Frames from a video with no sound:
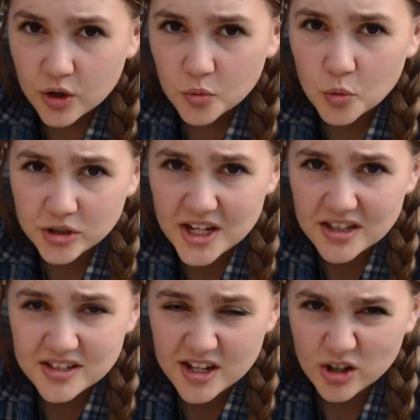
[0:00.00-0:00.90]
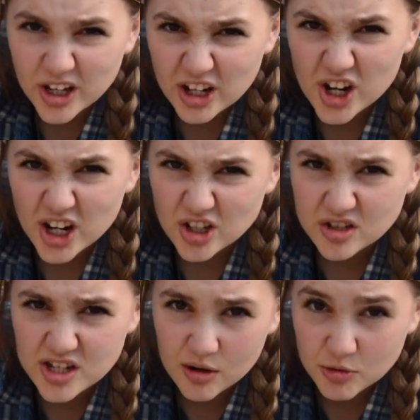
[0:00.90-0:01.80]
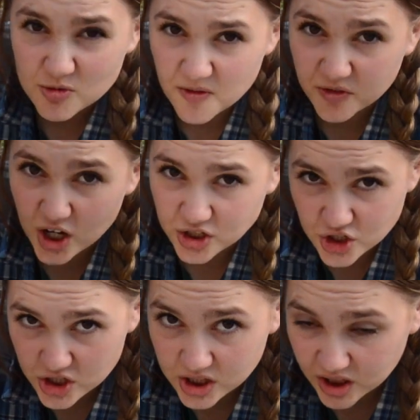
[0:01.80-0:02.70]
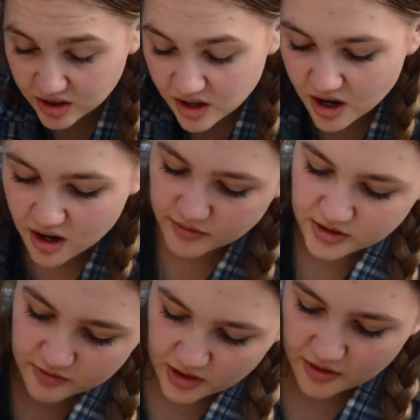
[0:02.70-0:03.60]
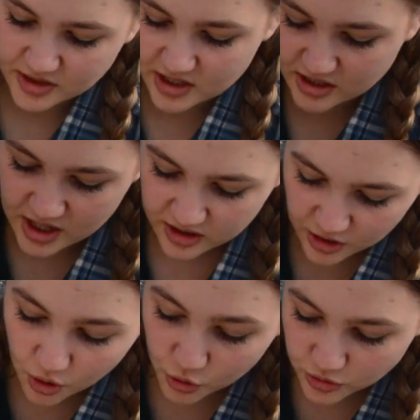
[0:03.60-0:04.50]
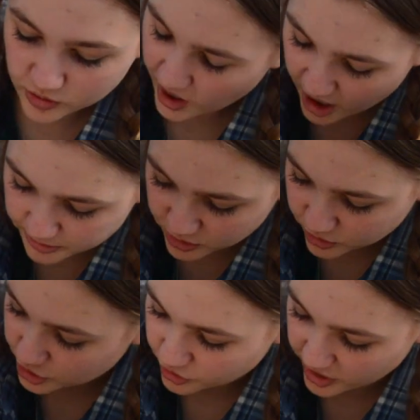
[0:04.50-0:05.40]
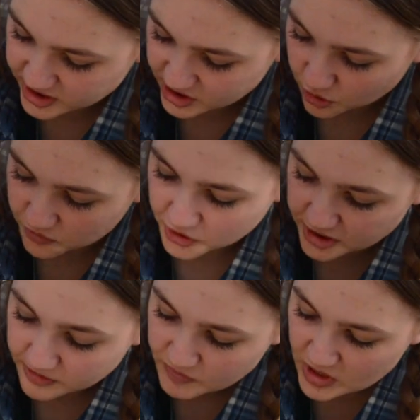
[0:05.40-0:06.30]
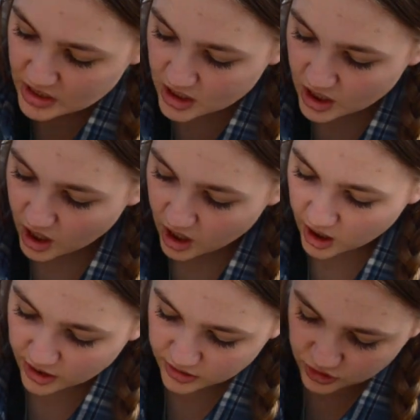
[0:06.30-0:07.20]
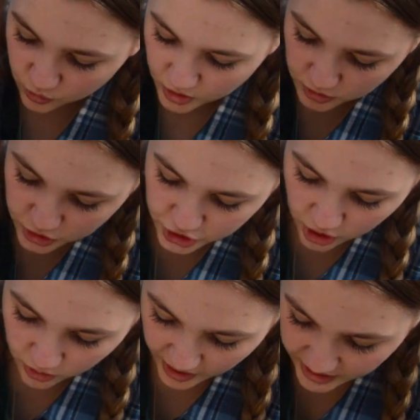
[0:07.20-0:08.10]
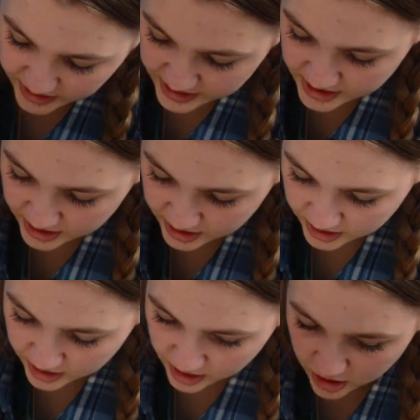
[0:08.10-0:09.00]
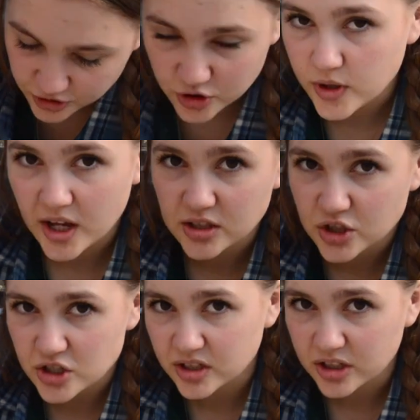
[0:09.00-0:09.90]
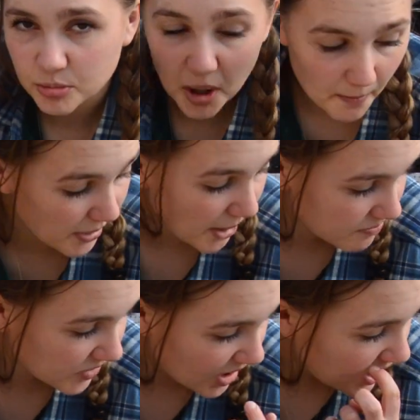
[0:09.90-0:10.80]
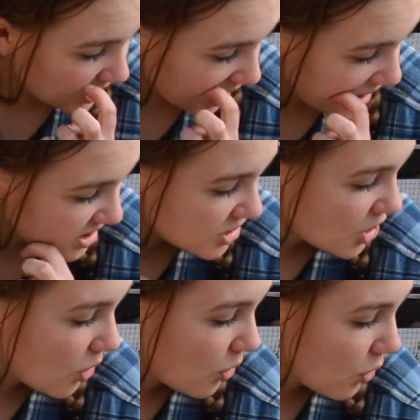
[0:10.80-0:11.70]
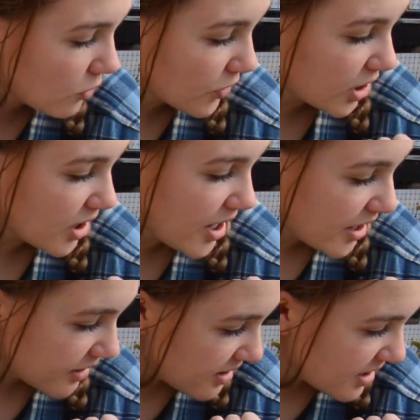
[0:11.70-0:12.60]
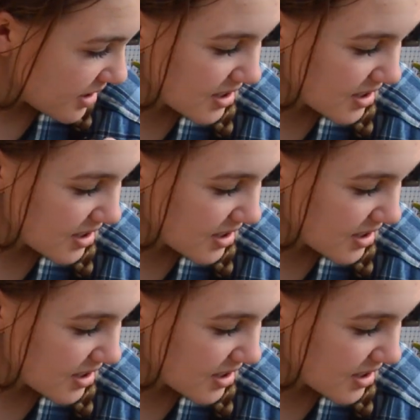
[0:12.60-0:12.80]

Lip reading: We'll take this out later and you'll see how much my flock just loves this. They go absolutely crazy over it. So we will show that. I'll show that in just a little bit, but let's go over the